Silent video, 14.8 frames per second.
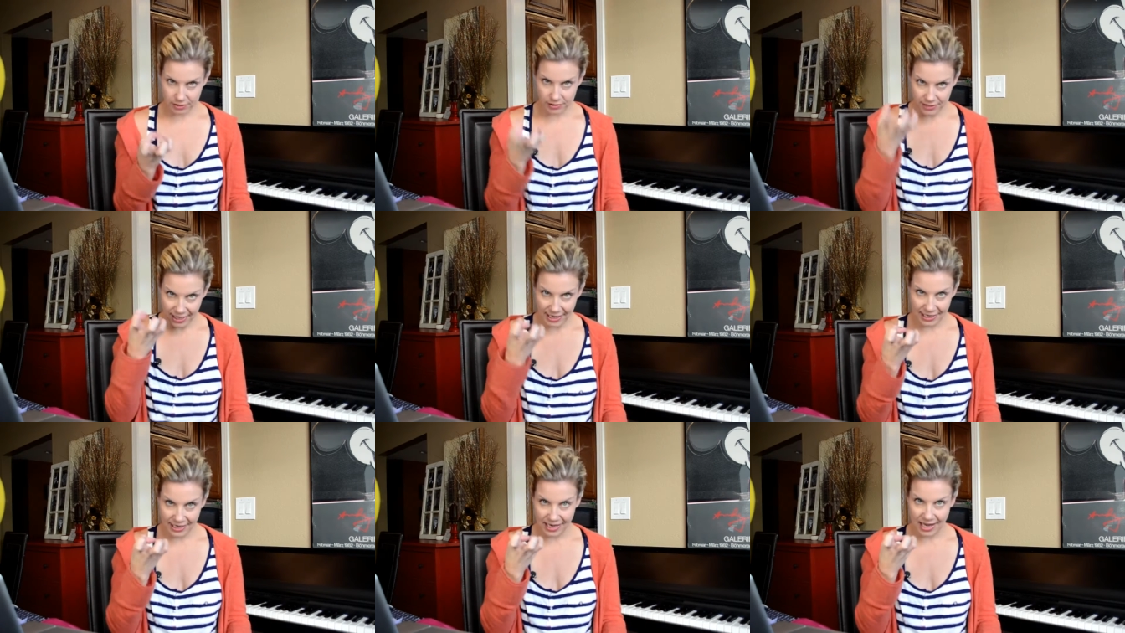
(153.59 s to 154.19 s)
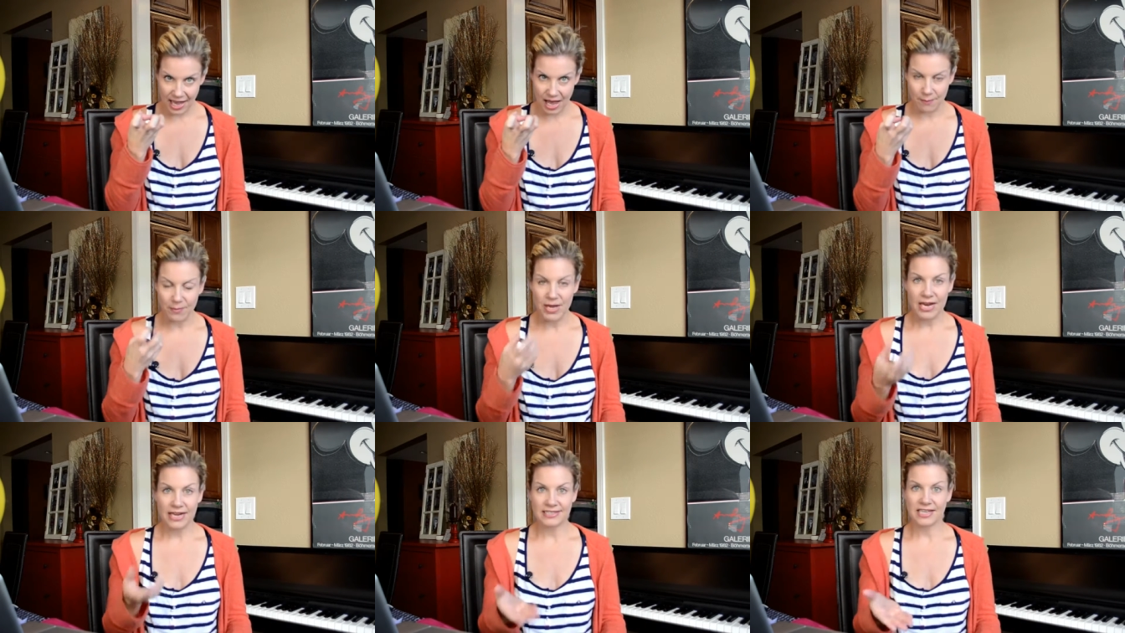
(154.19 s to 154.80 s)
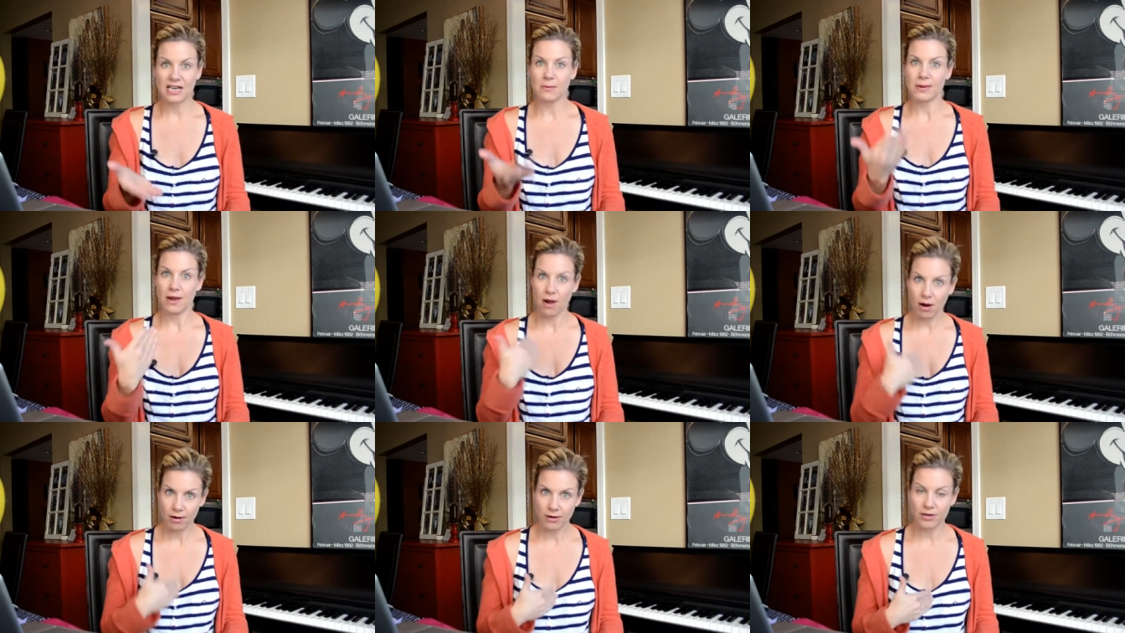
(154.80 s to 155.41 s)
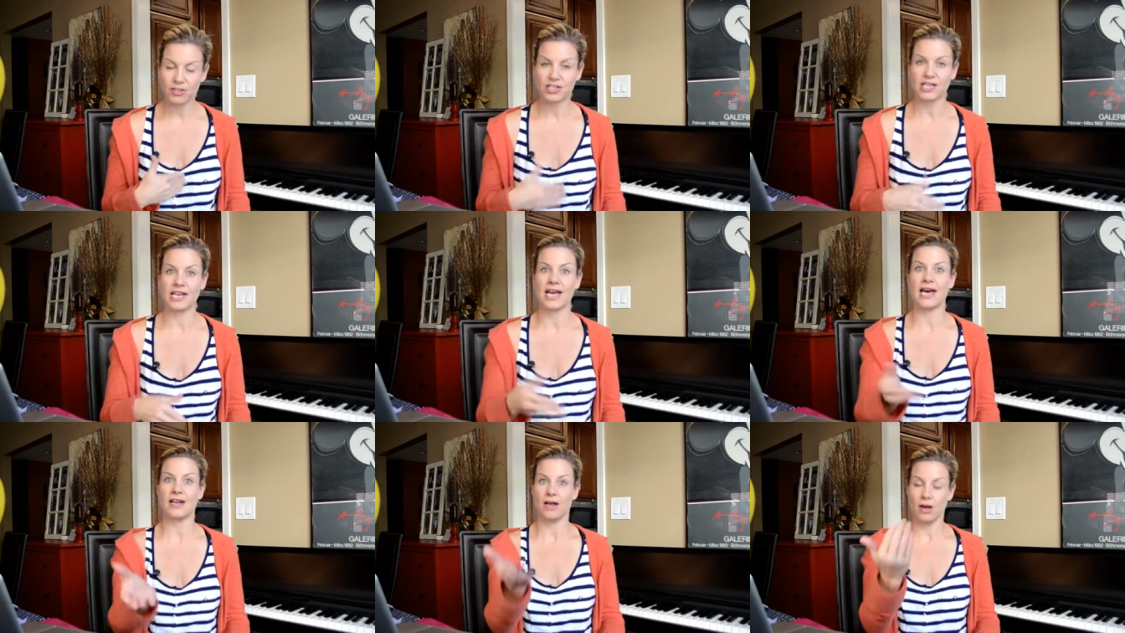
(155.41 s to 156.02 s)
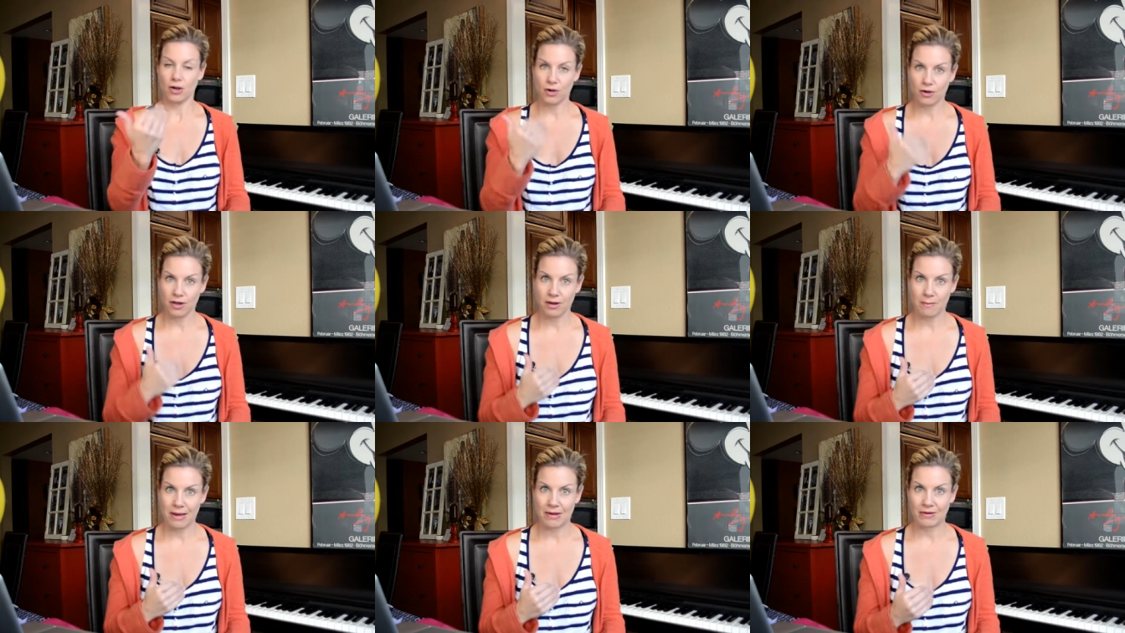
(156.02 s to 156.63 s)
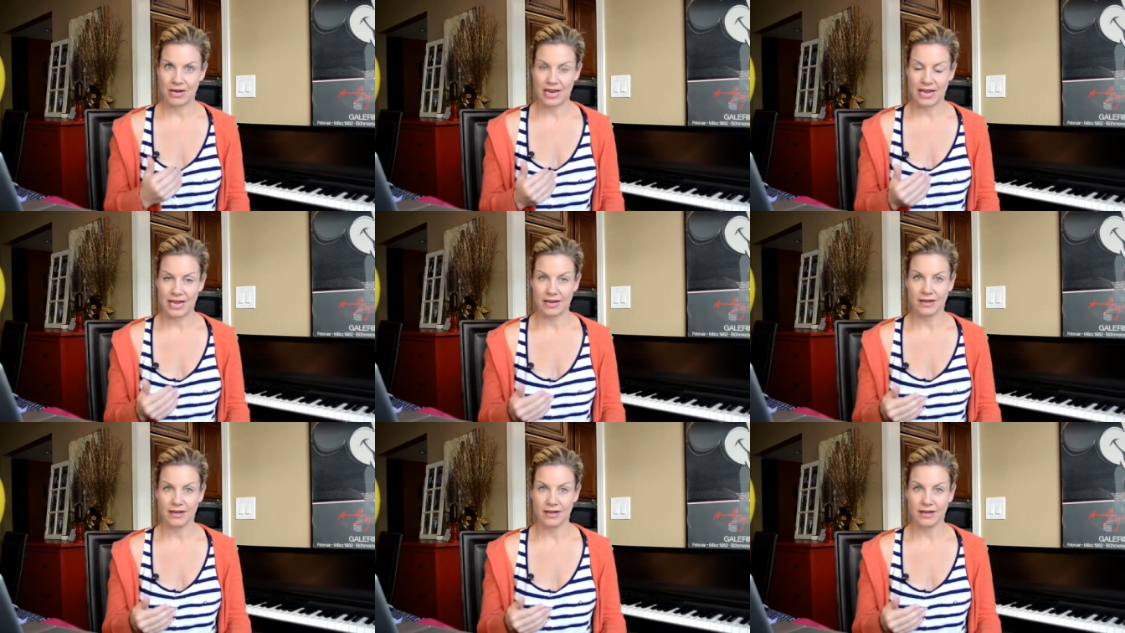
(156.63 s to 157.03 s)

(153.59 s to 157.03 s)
tightening up, it's going to be harder to get a good amount in.